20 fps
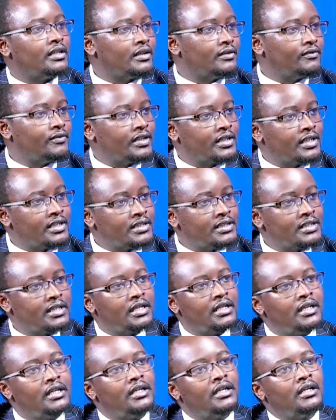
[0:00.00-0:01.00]
under various
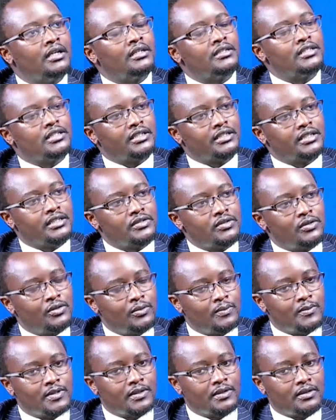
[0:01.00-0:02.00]
children's
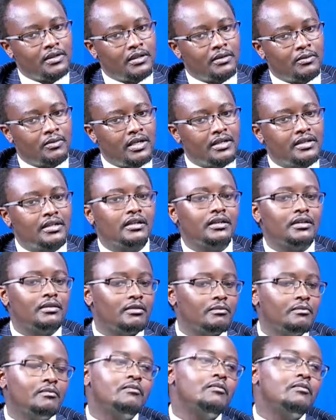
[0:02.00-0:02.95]
homes, where they'll